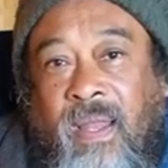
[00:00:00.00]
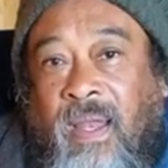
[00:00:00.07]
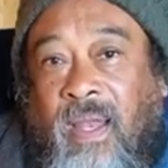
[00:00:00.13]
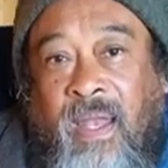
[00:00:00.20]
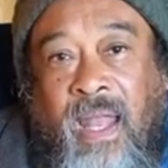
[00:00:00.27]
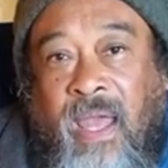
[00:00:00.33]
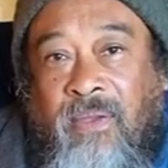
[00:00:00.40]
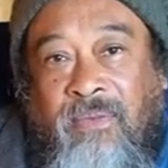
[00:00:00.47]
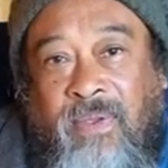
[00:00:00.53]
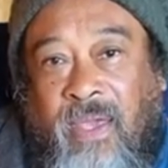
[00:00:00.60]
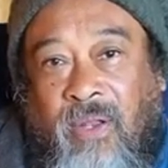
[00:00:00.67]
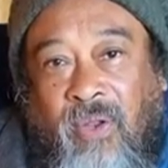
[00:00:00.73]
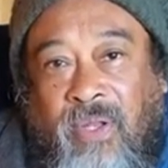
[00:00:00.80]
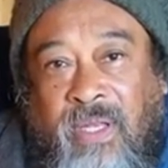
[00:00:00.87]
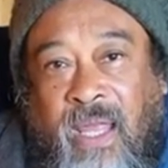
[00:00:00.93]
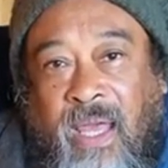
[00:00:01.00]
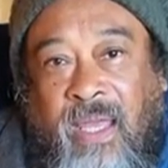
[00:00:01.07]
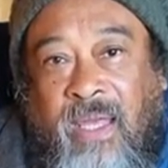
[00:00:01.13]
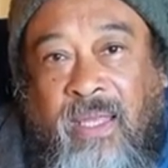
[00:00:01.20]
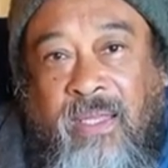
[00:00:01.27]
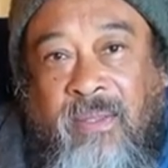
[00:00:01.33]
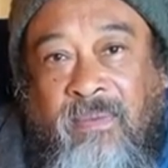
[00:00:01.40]
Life cannot
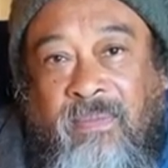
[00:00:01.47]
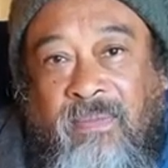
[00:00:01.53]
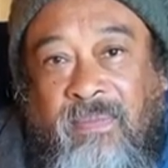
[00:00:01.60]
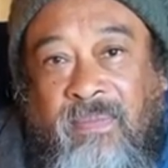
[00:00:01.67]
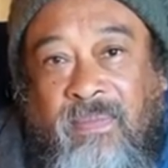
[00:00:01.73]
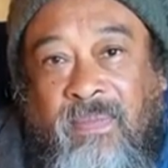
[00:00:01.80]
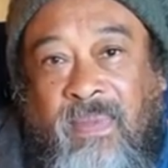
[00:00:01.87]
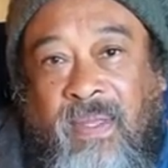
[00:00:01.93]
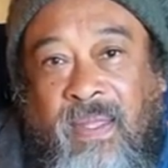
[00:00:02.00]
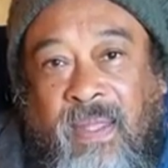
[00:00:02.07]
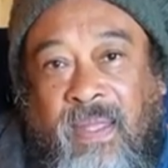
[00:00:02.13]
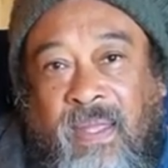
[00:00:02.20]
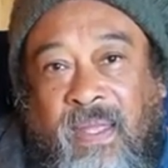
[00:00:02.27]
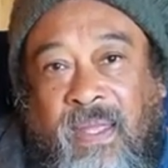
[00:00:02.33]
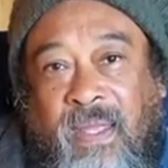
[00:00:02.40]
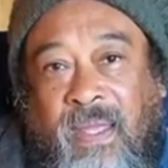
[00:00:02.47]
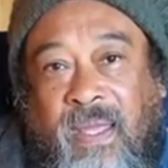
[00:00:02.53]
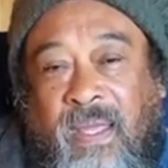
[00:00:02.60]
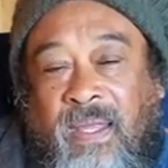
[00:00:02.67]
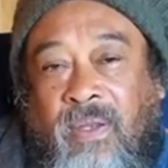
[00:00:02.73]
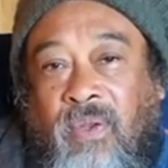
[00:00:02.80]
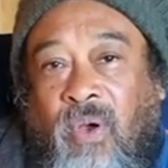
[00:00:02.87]
die.
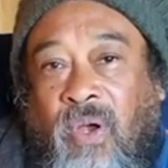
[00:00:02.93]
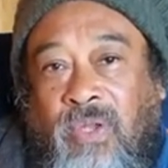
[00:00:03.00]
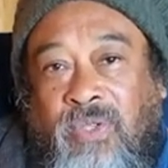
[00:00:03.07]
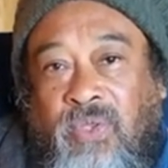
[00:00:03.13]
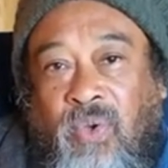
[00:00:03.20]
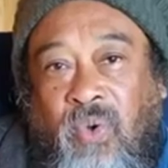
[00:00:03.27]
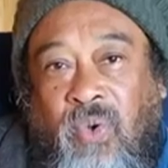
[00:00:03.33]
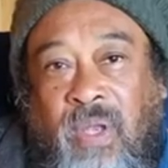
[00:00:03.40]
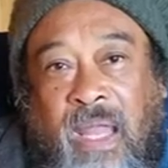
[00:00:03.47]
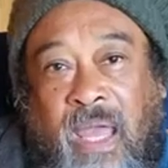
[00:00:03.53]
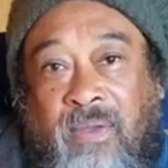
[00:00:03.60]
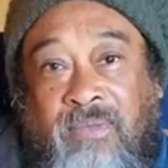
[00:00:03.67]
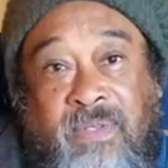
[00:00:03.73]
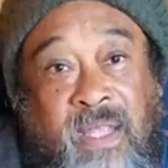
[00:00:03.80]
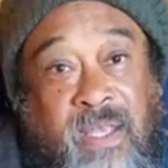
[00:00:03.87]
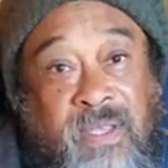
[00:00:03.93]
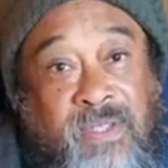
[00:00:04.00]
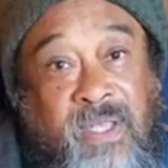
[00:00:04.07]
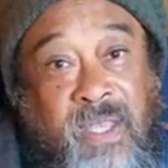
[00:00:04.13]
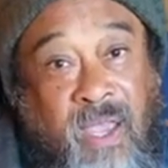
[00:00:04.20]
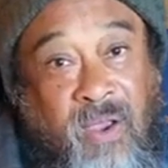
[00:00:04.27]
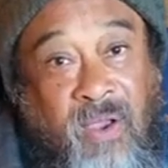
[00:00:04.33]
And also life takes
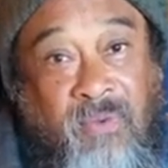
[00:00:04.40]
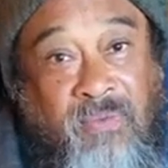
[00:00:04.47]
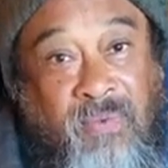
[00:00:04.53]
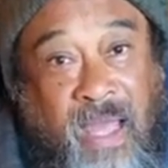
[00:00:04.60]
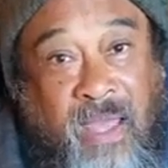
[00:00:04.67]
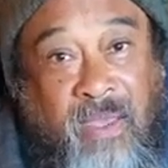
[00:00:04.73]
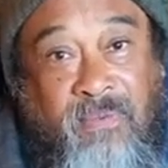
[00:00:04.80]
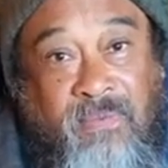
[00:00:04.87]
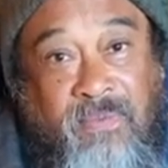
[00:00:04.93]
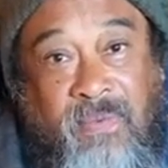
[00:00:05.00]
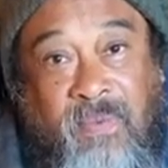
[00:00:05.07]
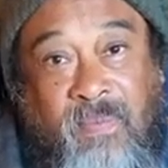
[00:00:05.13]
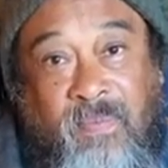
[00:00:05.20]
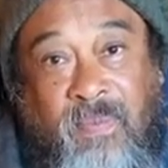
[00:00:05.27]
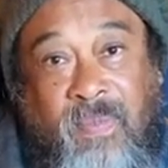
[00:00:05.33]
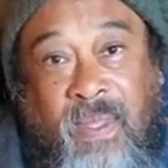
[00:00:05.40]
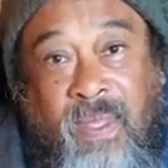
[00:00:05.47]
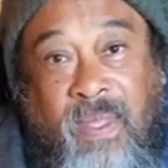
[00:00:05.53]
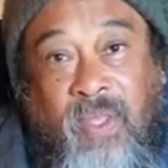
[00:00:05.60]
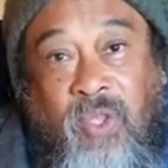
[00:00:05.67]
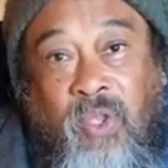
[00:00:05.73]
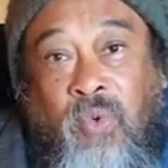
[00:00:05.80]
care of life.
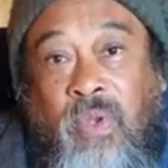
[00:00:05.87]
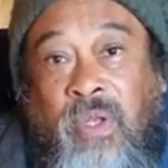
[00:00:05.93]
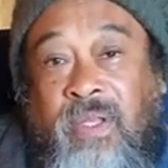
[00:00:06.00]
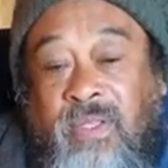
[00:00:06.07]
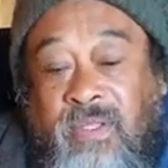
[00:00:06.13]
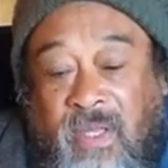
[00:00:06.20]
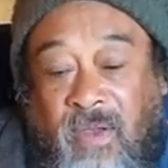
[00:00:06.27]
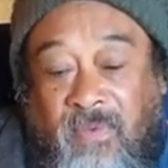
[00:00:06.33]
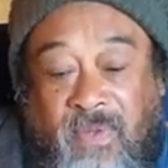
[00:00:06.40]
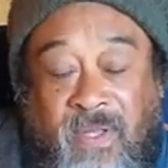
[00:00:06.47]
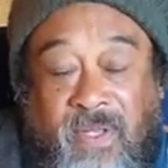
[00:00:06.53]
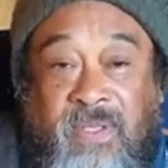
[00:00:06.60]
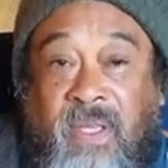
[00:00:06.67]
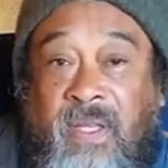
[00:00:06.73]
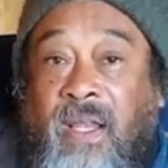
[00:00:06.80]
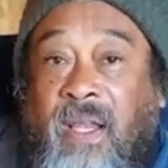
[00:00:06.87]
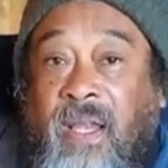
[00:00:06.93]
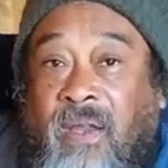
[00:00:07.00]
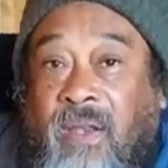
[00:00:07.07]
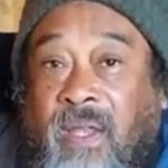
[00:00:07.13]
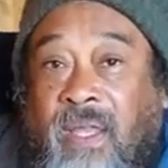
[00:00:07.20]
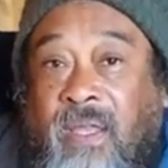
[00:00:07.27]
You will discover this. And
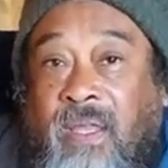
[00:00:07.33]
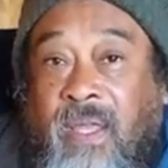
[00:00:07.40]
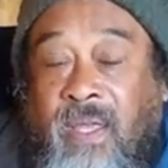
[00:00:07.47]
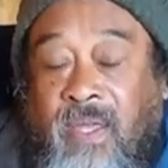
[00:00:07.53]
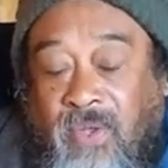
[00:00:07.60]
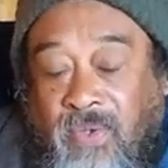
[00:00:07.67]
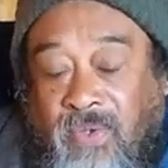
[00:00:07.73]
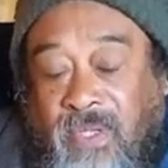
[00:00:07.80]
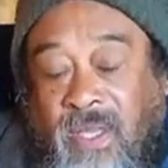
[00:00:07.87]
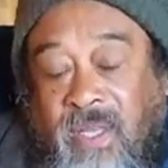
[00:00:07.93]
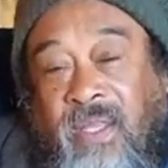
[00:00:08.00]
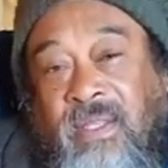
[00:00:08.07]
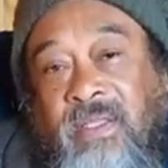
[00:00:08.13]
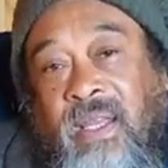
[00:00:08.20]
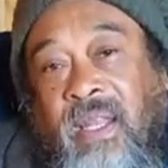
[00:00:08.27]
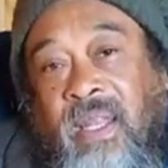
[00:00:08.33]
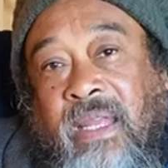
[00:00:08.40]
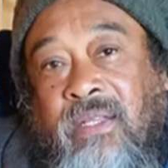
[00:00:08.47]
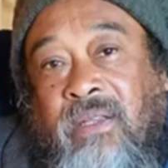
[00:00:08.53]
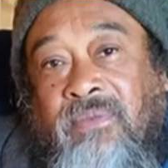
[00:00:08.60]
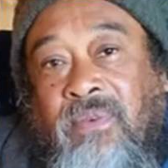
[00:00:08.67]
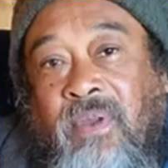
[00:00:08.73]
clearly, you see this is a
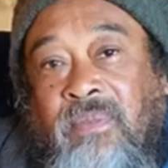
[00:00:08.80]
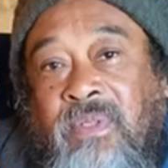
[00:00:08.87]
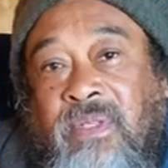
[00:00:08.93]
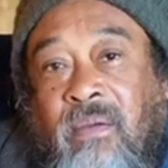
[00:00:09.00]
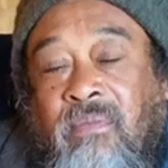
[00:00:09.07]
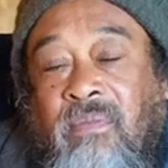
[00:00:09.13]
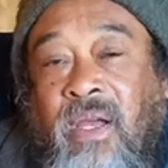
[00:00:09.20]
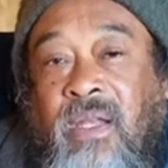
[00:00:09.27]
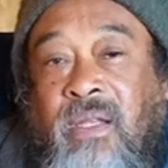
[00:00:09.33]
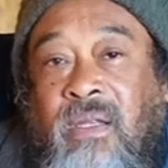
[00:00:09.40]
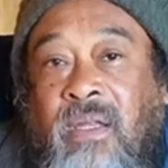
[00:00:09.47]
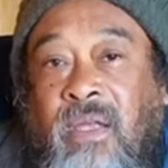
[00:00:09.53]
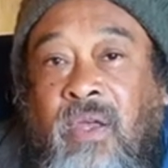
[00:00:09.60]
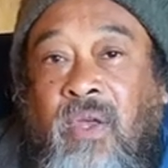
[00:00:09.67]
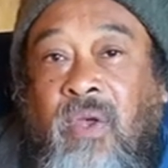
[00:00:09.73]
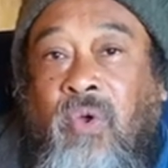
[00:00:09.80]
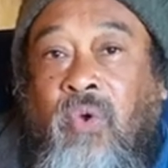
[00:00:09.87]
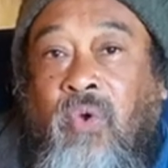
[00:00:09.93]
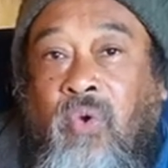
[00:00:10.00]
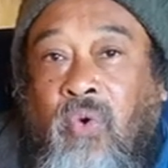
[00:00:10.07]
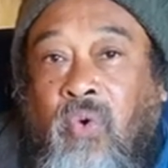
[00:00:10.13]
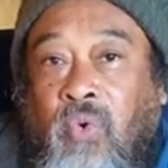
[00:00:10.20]
letter from someone
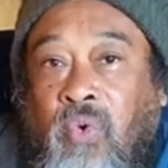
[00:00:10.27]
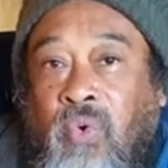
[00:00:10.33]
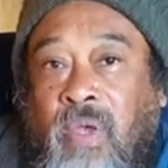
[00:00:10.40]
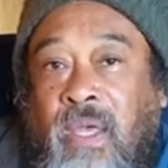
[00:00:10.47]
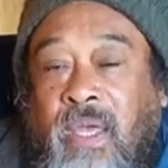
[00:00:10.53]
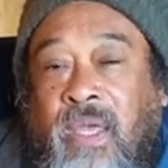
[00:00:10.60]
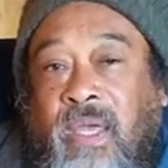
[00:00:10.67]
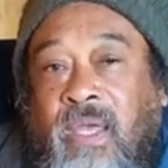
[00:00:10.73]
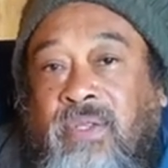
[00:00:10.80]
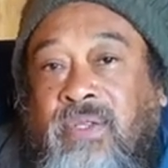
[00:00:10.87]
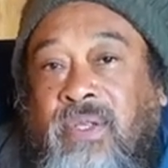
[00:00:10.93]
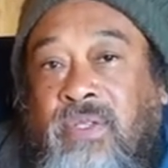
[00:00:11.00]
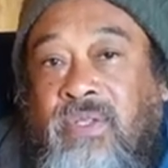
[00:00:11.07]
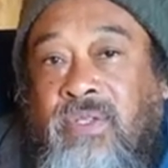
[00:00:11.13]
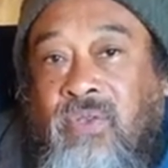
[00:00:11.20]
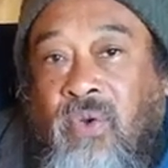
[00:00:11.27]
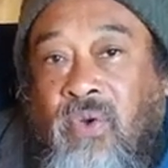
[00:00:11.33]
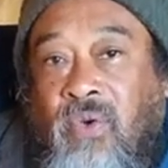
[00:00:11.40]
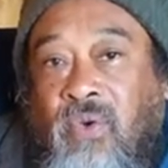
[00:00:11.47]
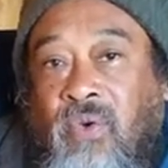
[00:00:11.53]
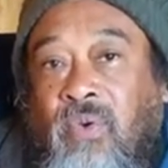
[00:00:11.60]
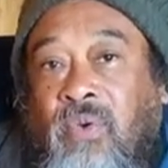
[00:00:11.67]
who is
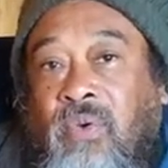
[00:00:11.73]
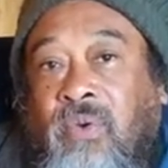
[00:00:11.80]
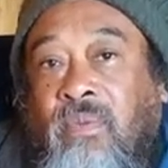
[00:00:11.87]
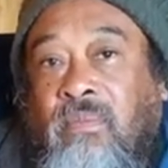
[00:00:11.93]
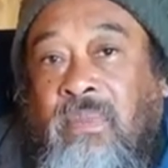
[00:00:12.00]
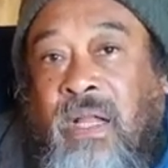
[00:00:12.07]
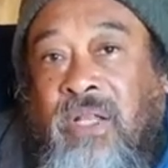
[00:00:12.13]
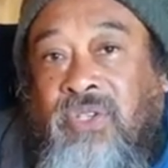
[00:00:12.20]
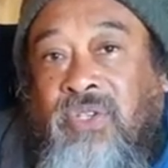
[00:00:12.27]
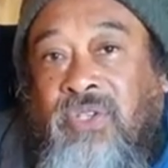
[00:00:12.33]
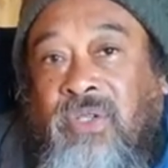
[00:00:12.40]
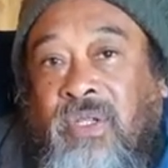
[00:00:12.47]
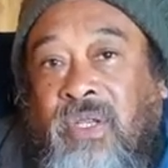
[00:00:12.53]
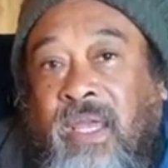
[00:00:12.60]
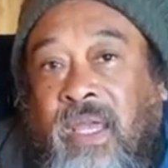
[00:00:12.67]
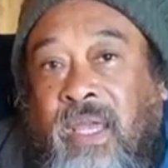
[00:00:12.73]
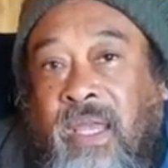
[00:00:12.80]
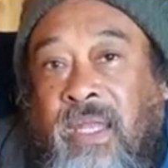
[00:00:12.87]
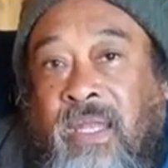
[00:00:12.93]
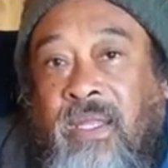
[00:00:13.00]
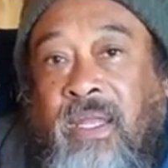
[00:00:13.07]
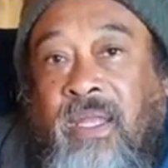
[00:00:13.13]
so much
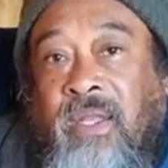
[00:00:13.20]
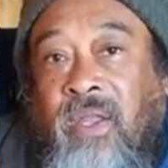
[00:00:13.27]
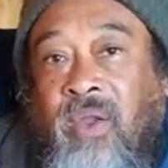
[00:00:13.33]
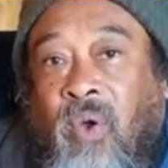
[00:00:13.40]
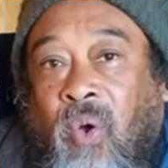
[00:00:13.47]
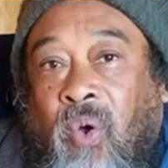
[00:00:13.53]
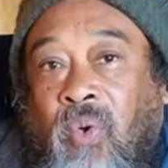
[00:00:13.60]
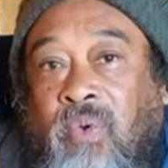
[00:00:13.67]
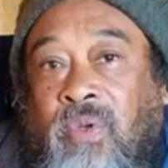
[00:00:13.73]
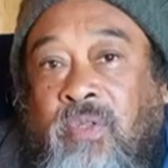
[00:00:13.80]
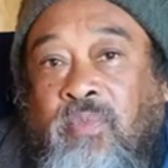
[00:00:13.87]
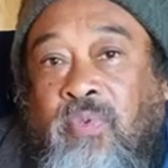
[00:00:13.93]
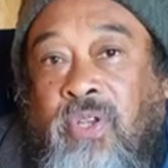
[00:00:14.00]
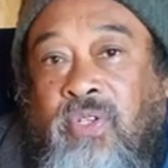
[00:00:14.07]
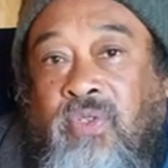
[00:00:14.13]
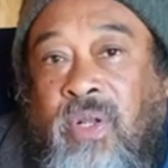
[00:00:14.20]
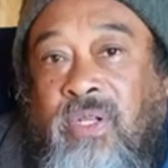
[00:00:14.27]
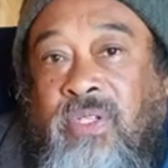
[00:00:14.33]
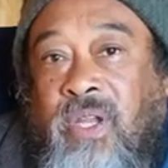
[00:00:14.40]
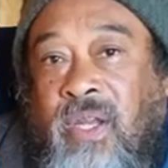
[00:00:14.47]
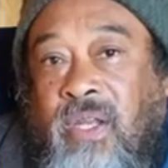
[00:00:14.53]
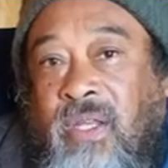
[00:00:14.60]
in their own spiritual
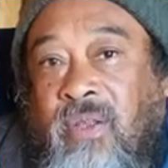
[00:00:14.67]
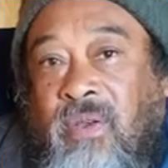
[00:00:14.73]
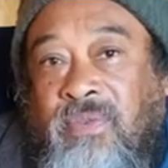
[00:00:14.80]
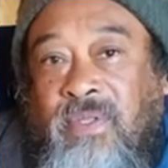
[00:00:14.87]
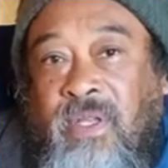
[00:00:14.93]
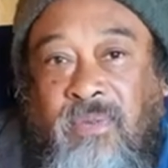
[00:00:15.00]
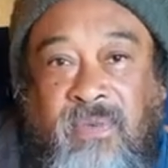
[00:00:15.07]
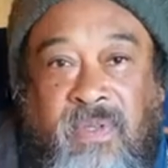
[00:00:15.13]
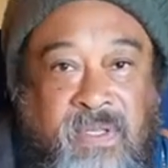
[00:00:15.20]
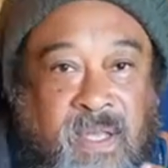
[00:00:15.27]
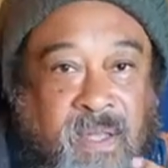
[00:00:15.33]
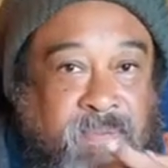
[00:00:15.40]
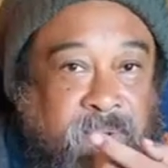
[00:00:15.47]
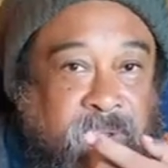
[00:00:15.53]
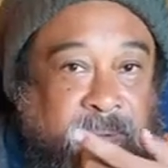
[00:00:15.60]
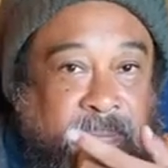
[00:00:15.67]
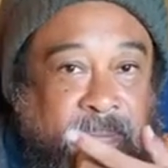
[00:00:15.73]
journey of self-discovery.